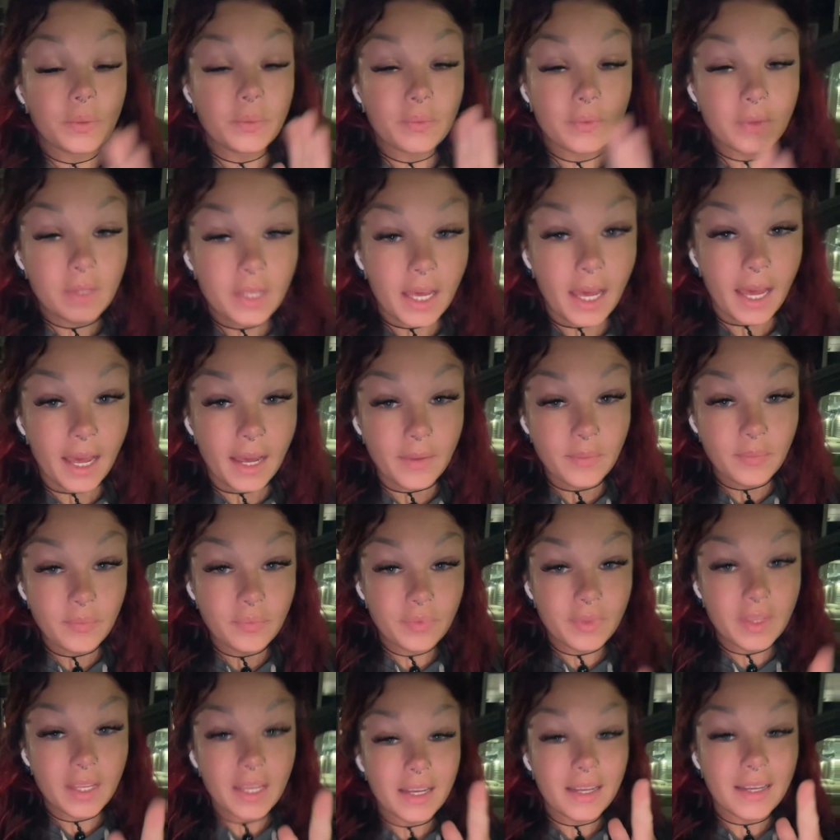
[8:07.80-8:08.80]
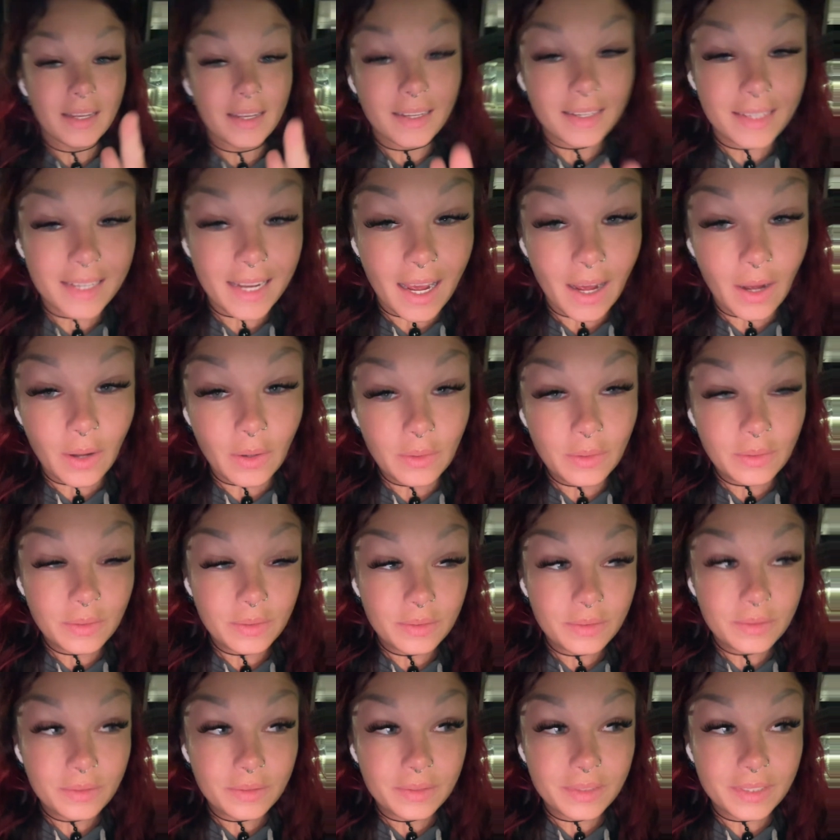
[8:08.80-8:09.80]
okay. Now,
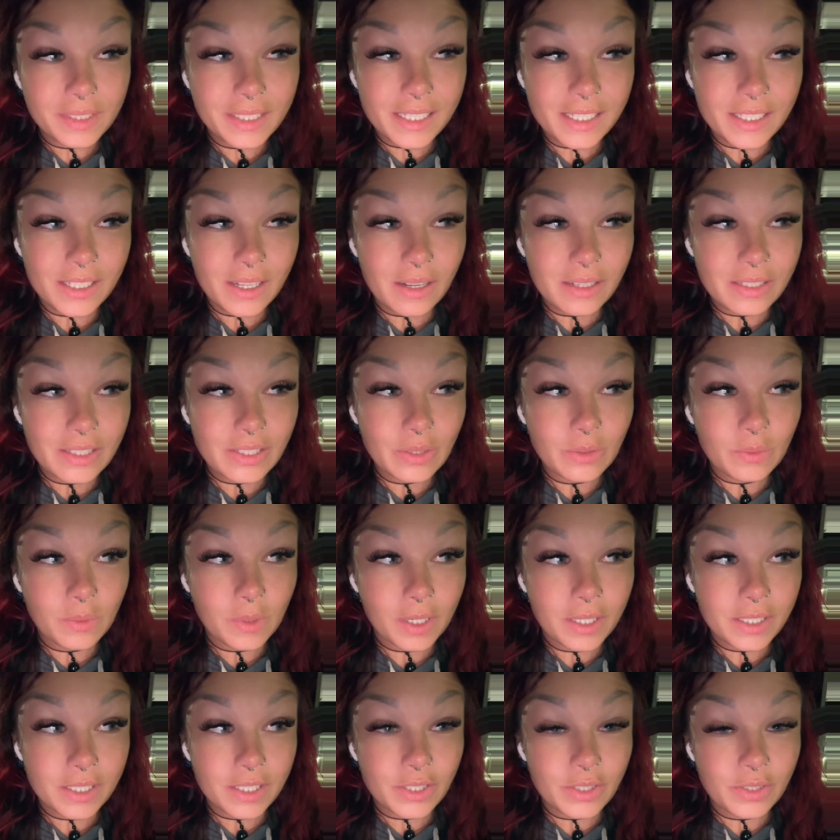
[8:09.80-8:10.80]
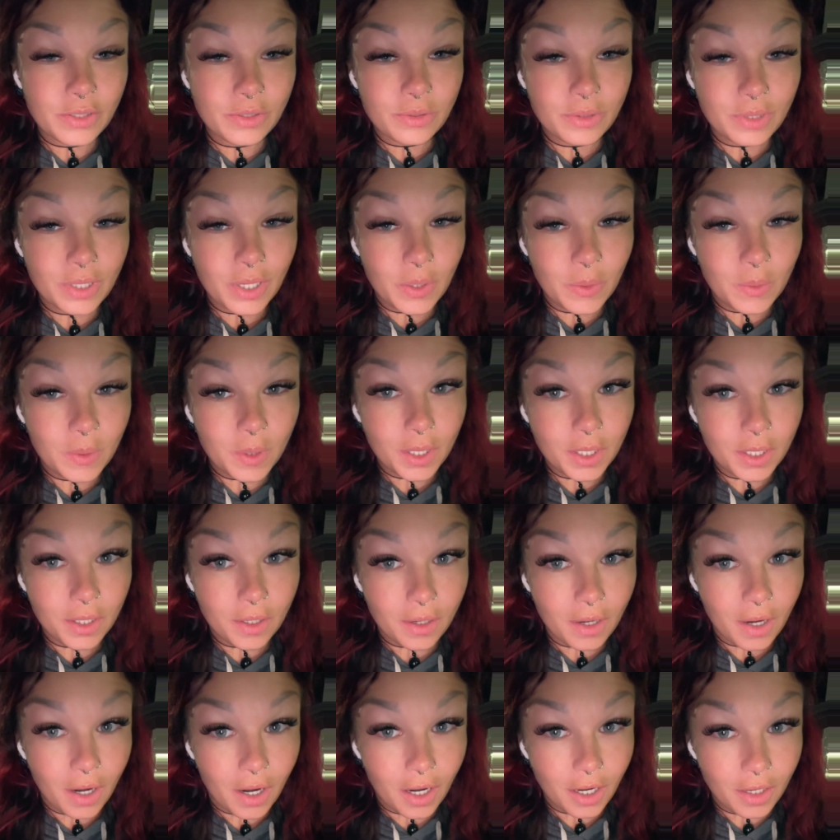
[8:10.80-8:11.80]
this also works to lower your
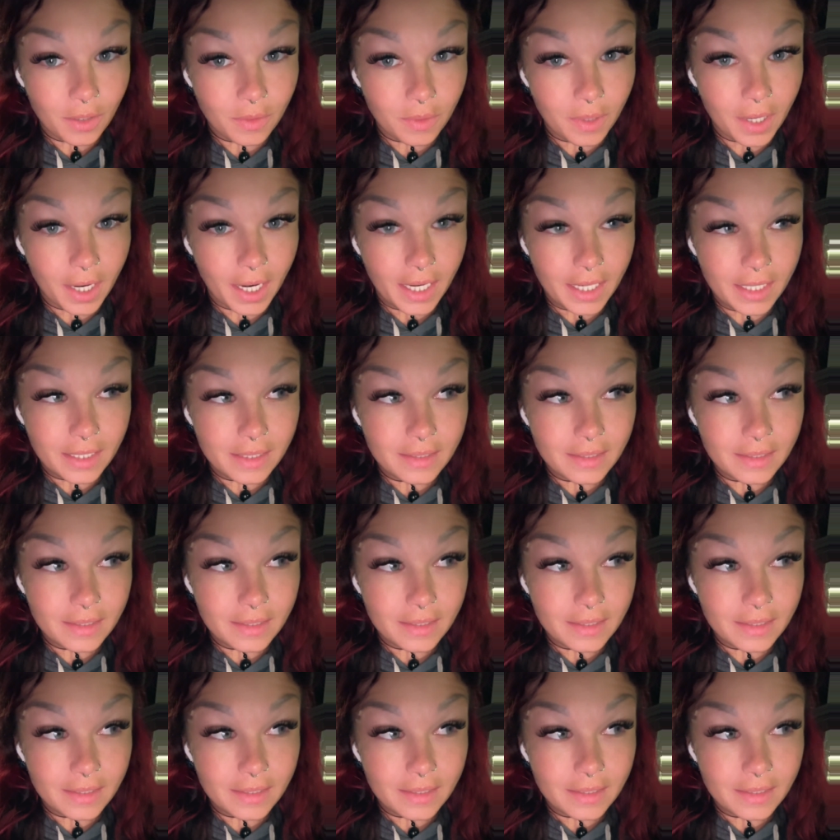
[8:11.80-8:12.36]
heart rate.